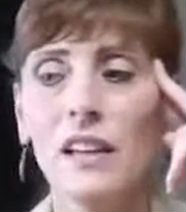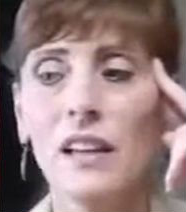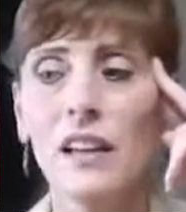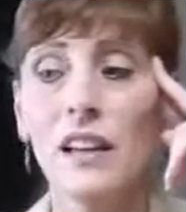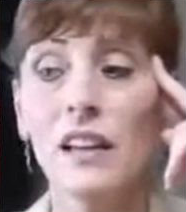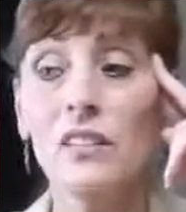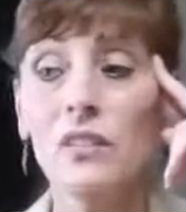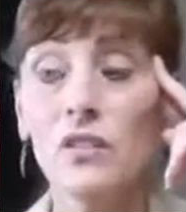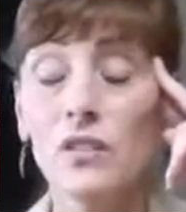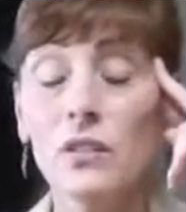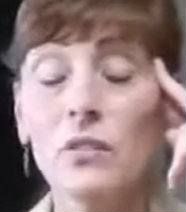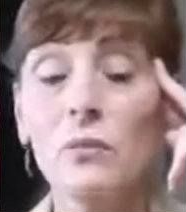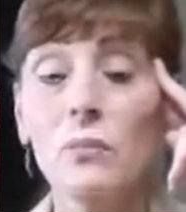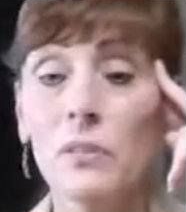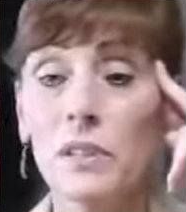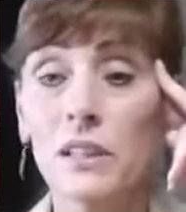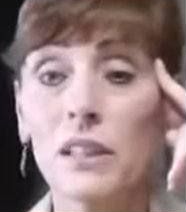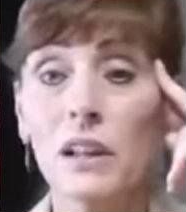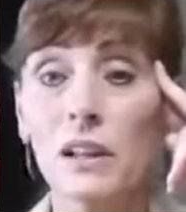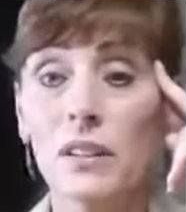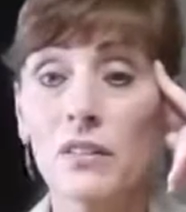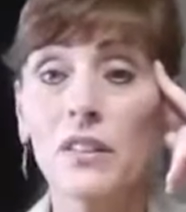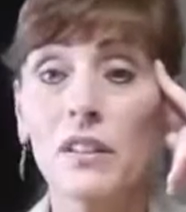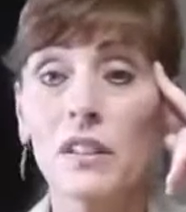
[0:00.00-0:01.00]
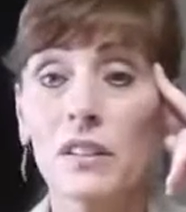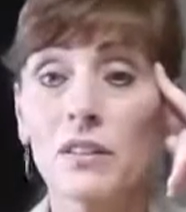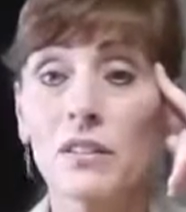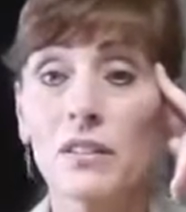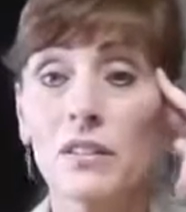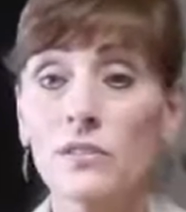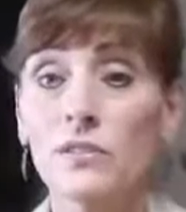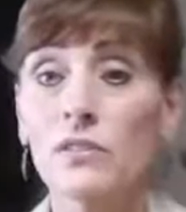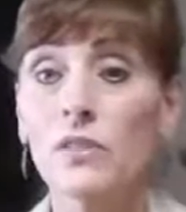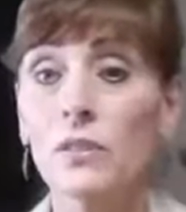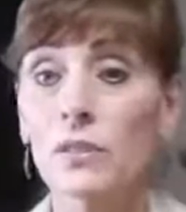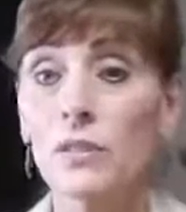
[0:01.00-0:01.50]
And you'll be healthier
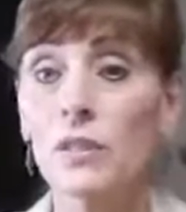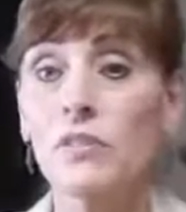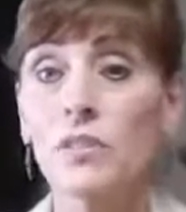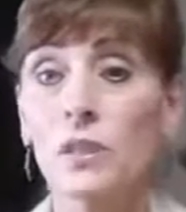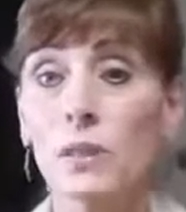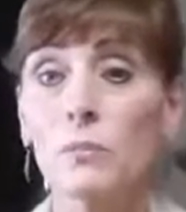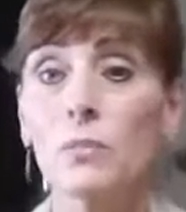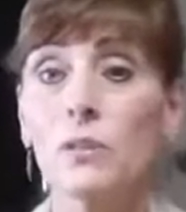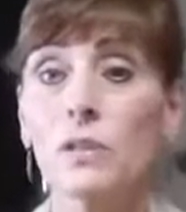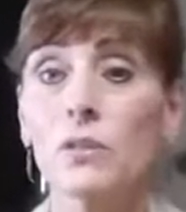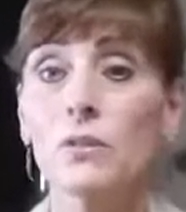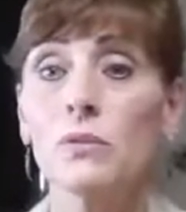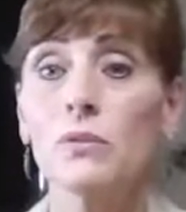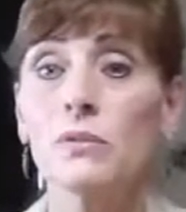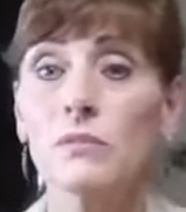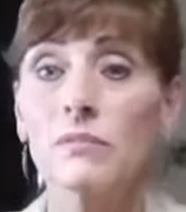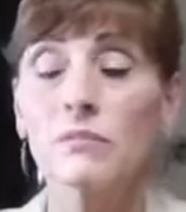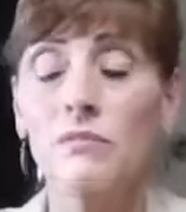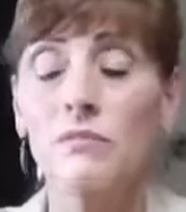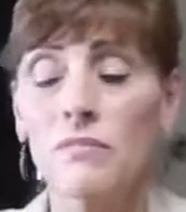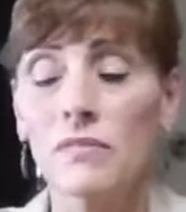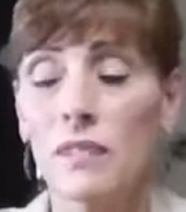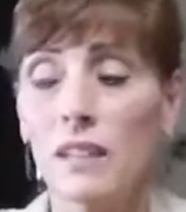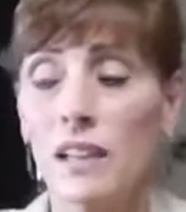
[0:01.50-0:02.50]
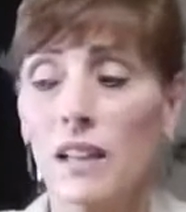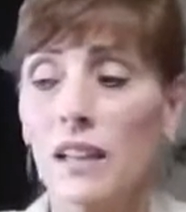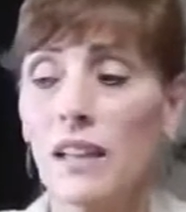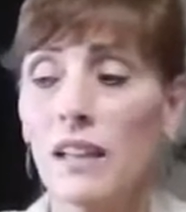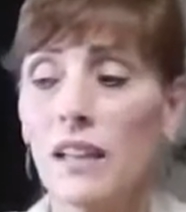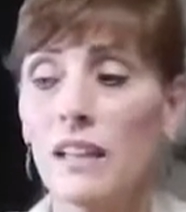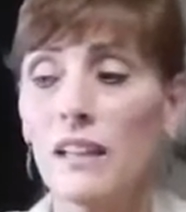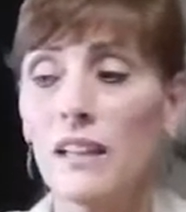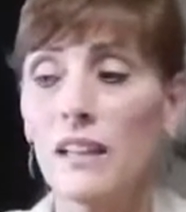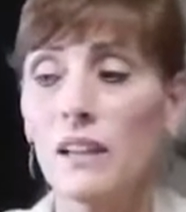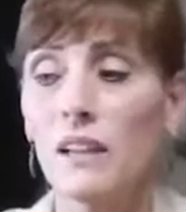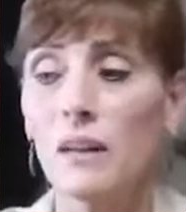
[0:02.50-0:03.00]
if you give up gluten
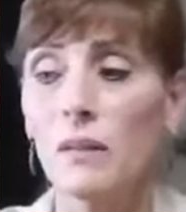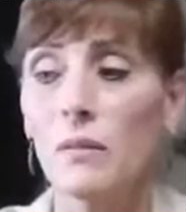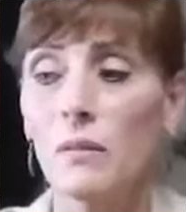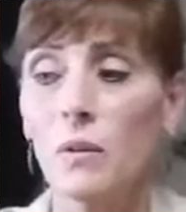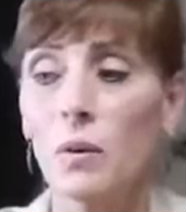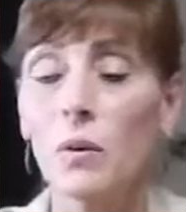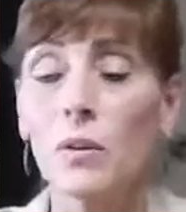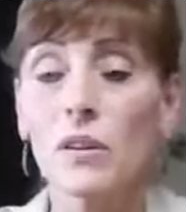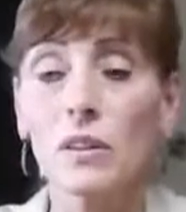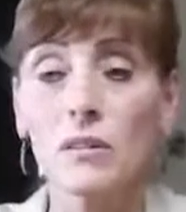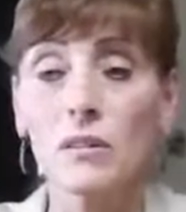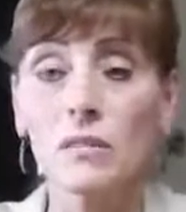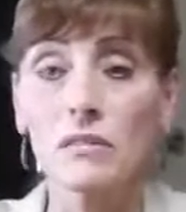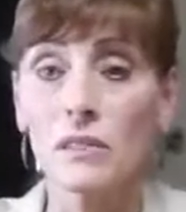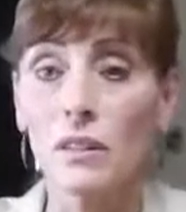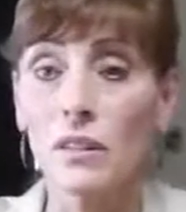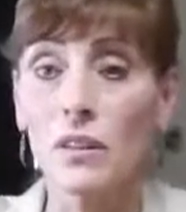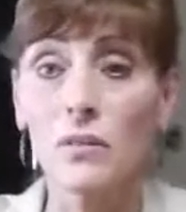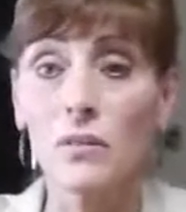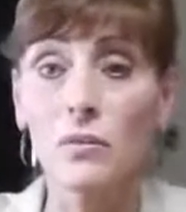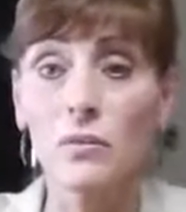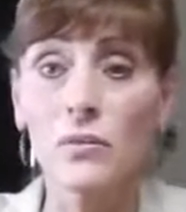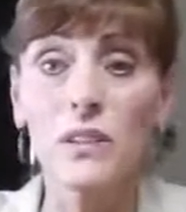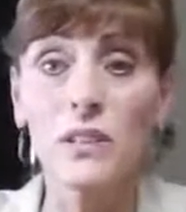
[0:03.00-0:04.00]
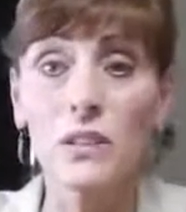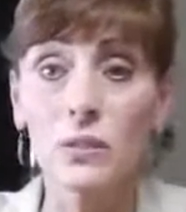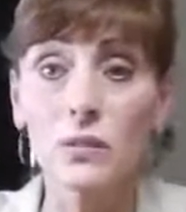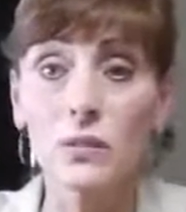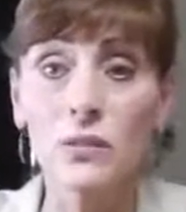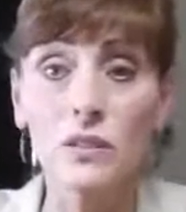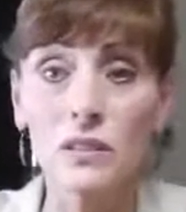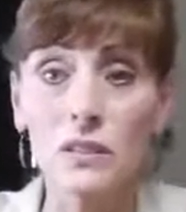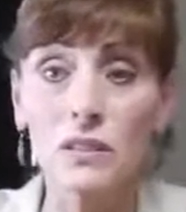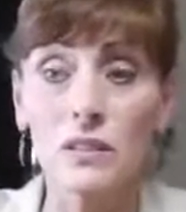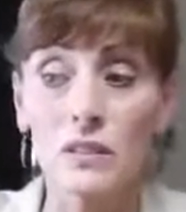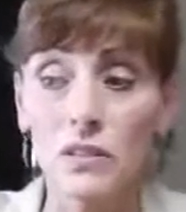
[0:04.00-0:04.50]
and um, or, or
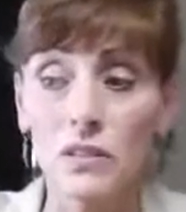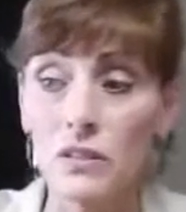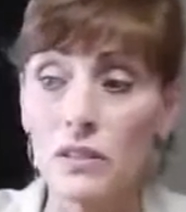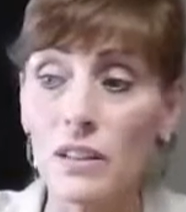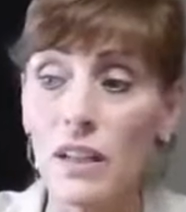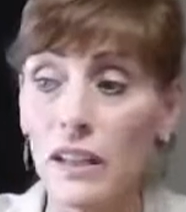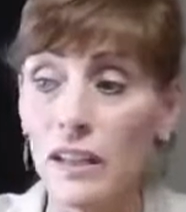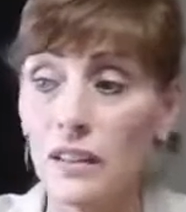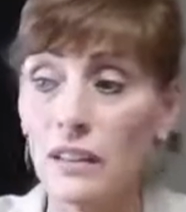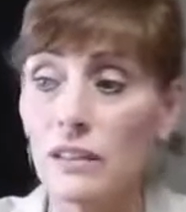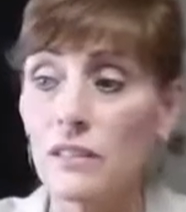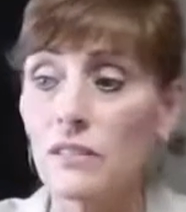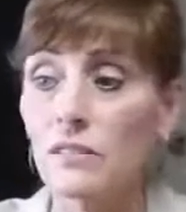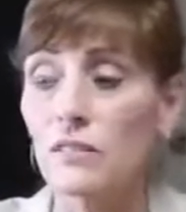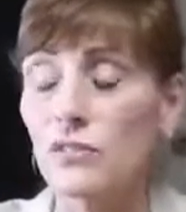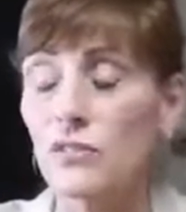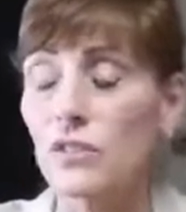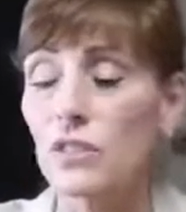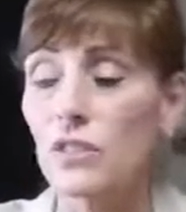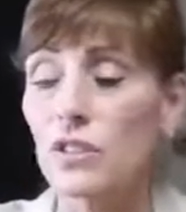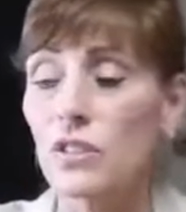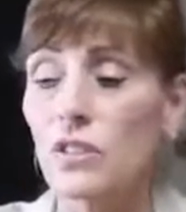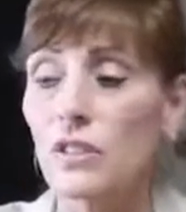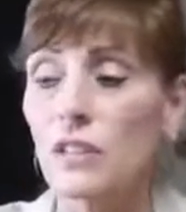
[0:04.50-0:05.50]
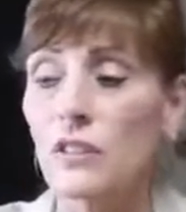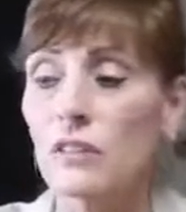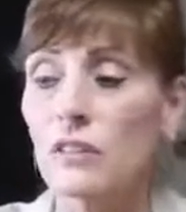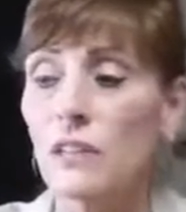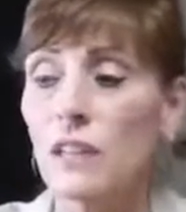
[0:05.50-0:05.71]
reduce it in your diet for sure.